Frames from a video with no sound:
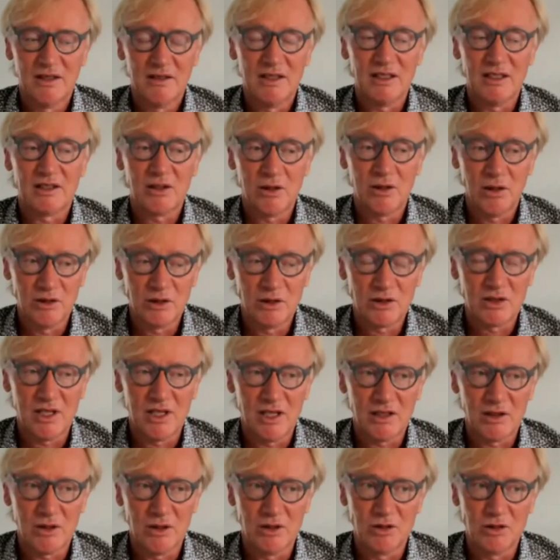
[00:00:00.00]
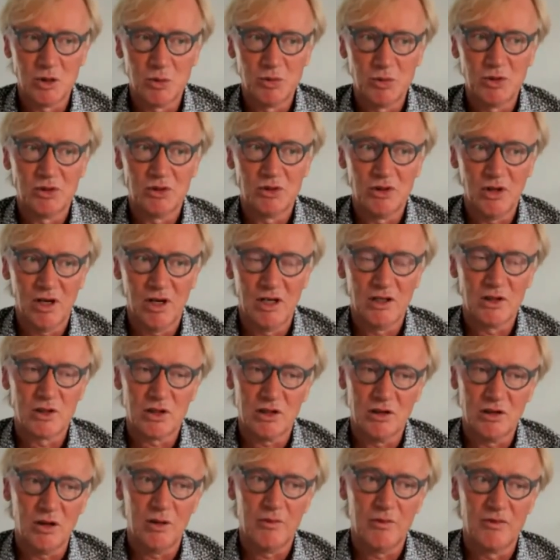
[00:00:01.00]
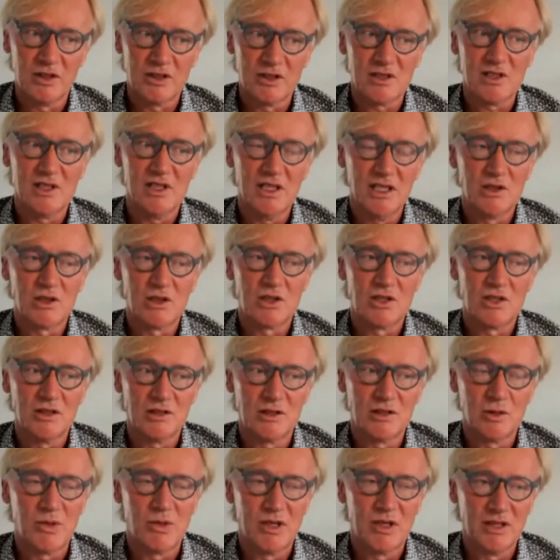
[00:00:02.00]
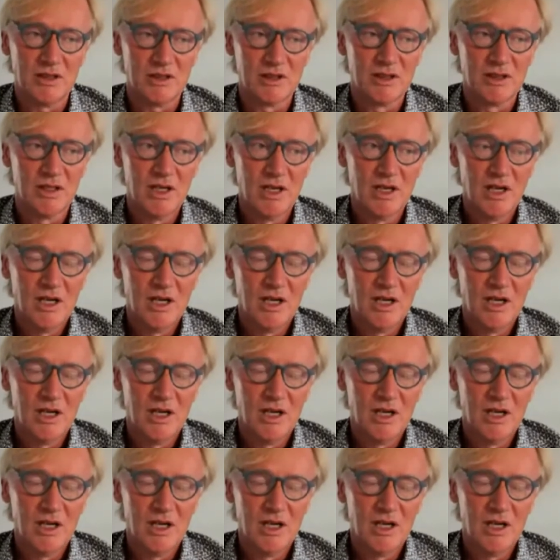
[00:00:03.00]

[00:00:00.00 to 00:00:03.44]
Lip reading: that can contribute knowledge, and obviously each discipline